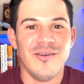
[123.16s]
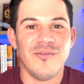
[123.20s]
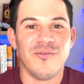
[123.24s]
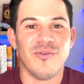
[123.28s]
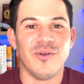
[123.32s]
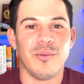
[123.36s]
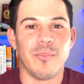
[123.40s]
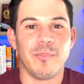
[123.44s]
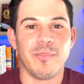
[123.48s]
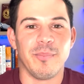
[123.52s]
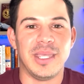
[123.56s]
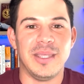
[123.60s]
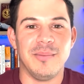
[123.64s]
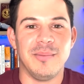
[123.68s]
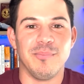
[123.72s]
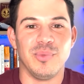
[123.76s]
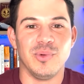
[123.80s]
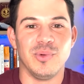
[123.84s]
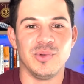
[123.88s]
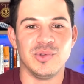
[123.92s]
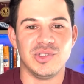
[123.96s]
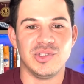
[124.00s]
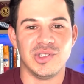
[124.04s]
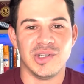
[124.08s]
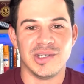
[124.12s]
from
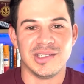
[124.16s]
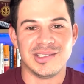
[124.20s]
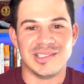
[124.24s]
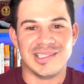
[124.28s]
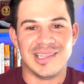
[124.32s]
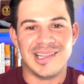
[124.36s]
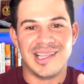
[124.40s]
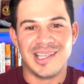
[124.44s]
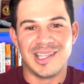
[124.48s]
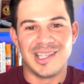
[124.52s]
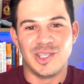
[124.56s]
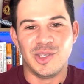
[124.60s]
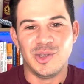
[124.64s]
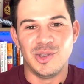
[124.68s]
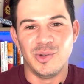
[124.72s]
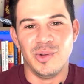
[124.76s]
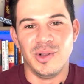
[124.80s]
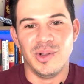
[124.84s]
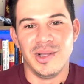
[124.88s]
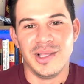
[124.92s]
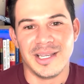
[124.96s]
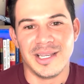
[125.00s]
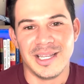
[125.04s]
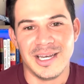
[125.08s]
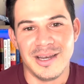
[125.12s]
people just like you
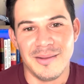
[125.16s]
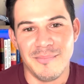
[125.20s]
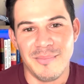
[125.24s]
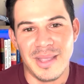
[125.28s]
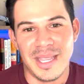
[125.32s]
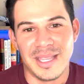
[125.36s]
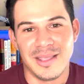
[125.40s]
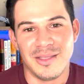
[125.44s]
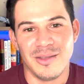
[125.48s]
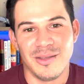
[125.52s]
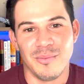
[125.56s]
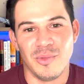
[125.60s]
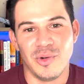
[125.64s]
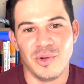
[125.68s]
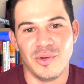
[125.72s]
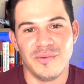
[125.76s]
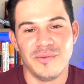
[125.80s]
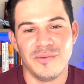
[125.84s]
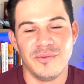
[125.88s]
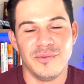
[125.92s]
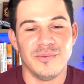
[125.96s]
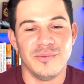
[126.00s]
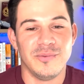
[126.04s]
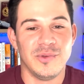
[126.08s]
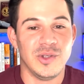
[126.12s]
looking to make their move.
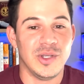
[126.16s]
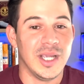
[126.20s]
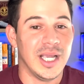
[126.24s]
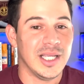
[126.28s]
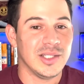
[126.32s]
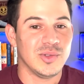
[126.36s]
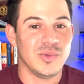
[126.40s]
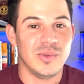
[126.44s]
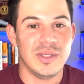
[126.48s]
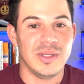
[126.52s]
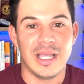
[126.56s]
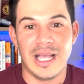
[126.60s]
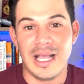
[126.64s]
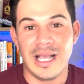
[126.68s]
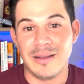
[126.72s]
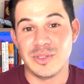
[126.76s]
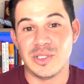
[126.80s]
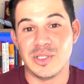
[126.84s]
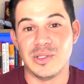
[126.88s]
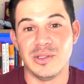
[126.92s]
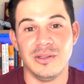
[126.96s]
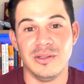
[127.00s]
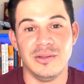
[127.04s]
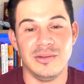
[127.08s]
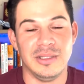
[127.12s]
You guys, we
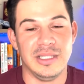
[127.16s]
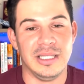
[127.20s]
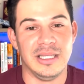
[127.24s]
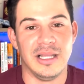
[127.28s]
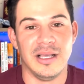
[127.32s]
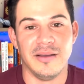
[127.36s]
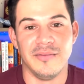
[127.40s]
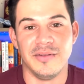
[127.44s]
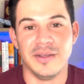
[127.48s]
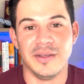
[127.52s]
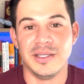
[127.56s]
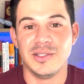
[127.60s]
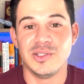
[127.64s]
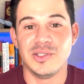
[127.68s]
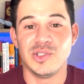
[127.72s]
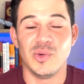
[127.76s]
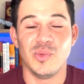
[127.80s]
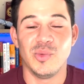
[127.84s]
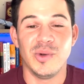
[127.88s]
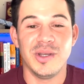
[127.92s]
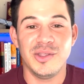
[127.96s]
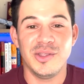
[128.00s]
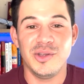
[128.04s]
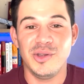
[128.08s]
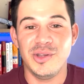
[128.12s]
absolutely love it. So
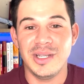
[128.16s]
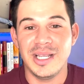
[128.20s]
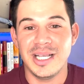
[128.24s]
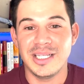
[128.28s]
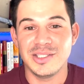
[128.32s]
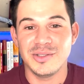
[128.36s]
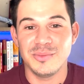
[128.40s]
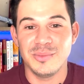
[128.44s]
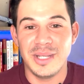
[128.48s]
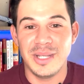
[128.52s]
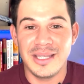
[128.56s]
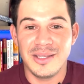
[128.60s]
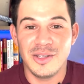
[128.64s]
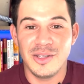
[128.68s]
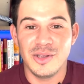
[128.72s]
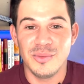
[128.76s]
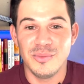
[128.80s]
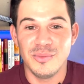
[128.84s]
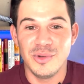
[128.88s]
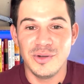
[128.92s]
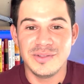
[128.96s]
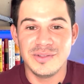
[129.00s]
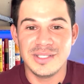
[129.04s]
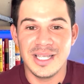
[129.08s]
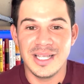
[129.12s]
whether you guys are making your
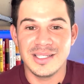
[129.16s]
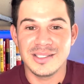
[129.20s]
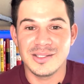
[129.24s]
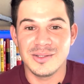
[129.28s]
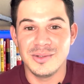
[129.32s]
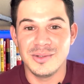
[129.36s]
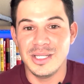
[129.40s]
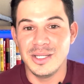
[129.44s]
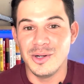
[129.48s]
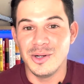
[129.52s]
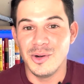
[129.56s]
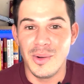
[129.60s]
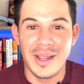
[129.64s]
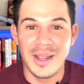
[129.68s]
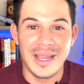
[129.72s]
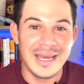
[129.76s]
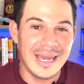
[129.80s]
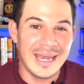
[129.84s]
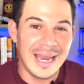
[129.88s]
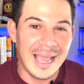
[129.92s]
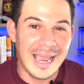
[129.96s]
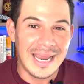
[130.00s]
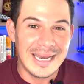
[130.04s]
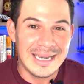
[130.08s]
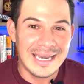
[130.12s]
move to Escondido in
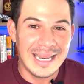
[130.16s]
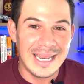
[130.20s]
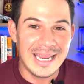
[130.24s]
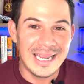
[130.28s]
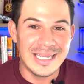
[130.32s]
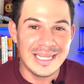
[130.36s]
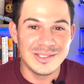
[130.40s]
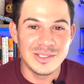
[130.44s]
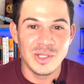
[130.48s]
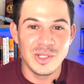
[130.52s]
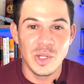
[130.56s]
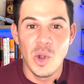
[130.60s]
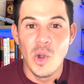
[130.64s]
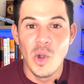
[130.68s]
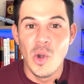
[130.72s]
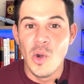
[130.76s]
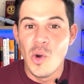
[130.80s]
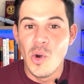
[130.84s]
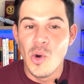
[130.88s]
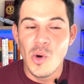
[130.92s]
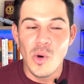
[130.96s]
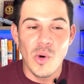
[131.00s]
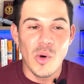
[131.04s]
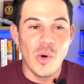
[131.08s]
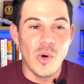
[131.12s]
9 days
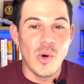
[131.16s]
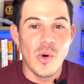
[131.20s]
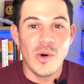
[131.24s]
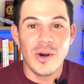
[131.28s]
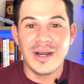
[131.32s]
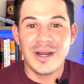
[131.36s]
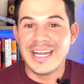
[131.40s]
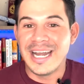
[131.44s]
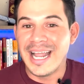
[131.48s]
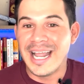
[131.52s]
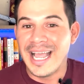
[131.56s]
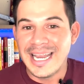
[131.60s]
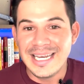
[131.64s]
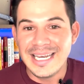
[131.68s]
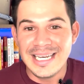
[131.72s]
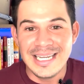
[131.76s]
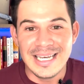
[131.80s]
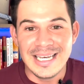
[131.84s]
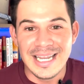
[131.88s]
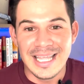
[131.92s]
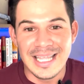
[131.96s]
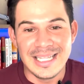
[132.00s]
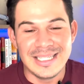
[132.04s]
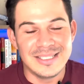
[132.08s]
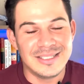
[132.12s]
or 90
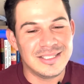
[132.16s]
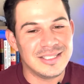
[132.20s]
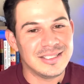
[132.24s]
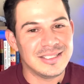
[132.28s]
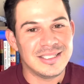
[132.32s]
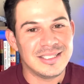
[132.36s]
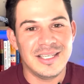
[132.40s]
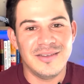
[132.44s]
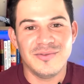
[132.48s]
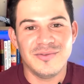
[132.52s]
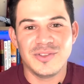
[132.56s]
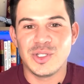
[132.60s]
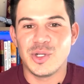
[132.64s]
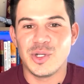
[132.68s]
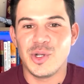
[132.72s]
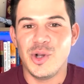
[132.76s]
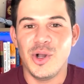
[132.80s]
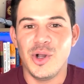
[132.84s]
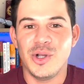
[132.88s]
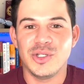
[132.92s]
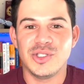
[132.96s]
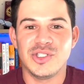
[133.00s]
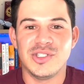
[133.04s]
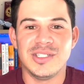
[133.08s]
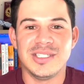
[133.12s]
days, just give us a
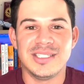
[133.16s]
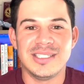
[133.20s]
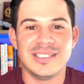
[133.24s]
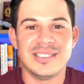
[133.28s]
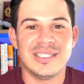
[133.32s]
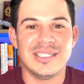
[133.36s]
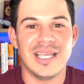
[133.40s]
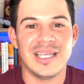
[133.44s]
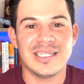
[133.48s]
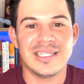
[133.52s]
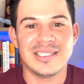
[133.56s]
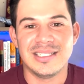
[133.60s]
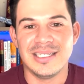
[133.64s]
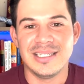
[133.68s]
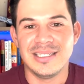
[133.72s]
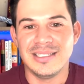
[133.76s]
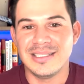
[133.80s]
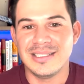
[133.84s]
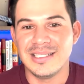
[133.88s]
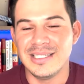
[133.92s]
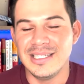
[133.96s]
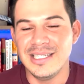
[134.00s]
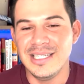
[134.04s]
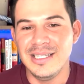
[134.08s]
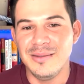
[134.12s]
call, shoot us a text, send
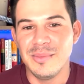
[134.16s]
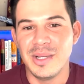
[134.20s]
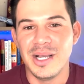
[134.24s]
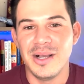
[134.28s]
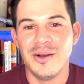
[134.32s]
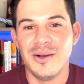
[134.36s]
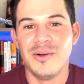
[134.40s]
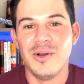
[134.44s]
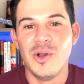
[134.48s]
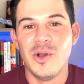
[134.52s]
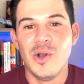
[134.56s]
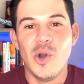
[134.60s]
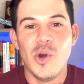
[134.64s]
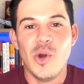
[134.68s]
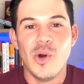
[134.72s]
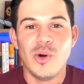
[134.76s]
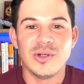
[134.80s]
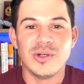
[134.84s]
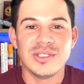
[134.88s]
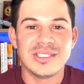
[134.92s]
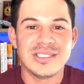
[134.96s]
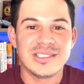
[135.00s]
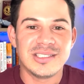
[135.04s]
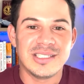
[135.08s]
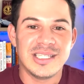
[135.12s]
us an email,
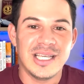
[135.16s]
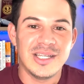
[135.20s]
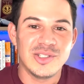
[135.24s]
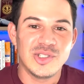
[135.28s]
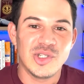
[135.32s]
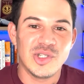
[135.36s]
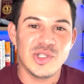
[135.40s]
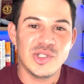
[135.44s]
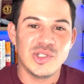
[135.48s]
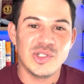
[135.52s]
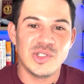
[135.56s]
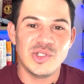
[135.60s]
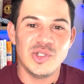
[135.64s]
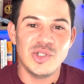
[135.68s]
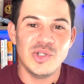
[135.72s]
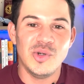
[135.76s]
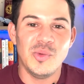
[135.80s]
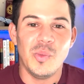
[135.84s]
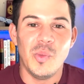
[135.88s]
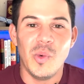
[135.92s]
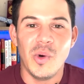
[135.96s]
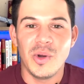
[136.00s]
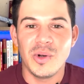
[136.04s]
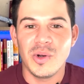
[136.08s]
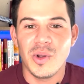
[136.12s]
or schedule a
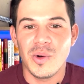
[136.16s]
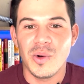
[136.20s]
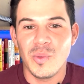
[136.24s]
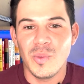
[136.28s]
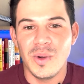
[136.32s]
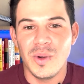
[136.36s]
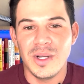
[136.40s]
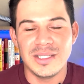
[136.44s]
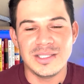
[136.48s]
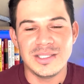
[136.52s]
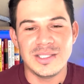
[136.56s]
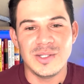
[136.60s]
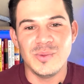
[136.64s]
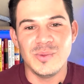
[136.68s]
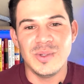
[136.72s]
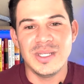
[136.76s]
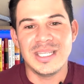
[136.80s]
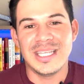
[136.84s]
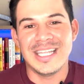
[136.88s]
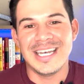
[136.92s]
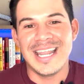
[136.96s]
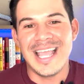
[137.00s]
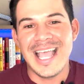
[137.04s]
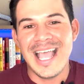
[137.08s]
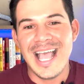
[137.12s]
Zoom one-on-one so we
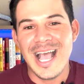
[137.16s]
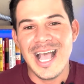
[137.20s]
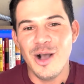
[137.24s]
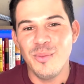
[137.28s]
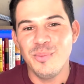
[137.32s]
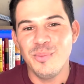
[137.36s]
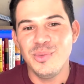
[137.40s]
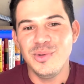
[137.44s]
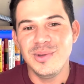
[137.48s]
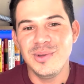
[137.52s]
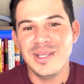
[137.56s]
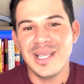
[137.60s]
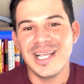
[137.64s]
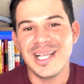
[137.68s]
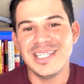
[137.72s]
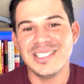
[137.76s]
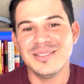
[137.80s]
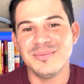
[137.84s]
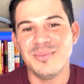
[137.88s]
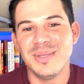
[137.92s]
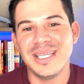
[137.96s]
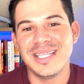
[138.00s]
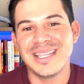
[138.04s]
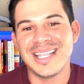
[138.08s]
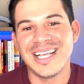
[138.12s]
can help you
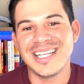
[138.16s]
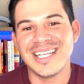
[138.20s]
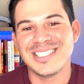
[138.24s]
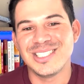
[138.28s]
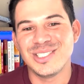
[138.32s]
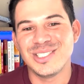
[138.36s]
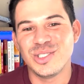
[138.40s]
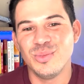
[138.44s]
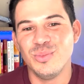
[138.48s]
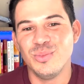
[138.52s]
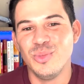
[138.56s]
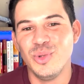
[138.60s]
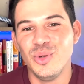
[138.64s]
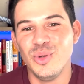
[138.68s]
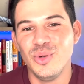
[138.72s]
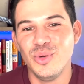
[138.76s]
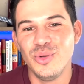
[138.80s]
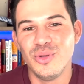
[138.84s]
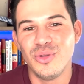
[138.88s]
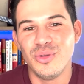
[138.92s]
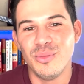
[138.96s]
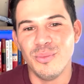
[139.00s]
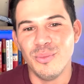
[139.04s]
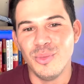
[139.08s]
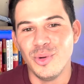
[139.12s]
guys make that
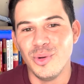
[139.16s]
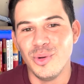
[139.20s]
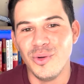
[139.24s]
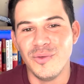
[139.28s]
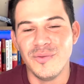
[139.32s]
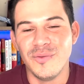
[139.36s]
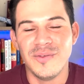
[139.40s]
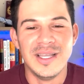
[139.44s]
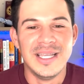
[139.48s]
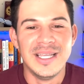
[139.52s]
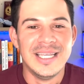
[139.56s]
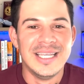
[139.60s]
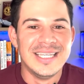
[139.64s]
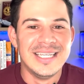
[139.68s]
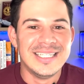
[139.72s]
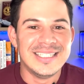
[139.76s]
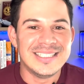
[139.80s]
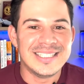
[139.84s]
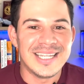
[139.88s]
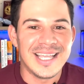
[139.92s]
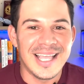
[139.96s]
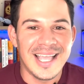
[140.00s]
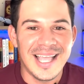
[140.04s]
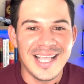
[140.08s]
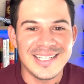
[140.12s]
smooth move
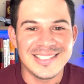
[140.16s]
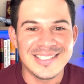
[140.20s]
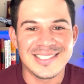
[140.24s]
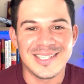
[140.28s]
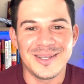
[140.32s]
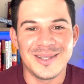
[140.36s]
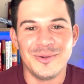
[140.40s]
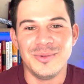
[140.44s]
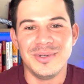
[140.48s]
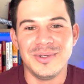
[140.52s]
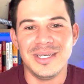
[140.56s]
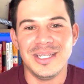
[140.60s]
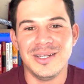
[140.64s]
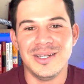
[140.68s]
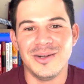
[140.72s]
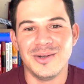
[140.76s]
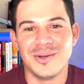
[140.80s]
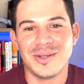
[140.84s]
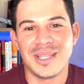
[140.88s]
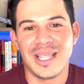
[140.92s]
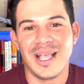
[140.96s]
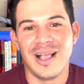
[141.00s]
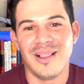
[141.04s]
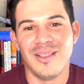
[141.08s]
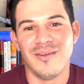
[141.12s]
to Escondido,
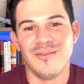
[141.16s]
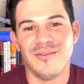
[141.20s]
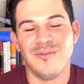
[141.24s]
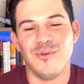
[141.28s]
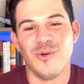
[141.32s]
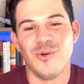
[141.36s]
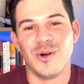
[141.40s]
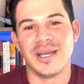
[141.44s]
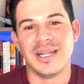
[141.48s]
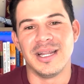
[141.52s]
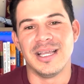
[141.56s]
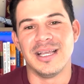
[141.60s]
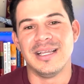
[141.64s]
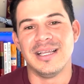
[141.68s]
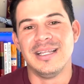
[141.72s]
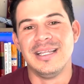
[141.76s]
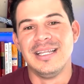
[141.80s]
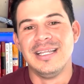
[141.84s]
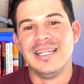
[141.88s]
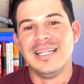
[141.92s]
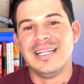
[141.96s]
California.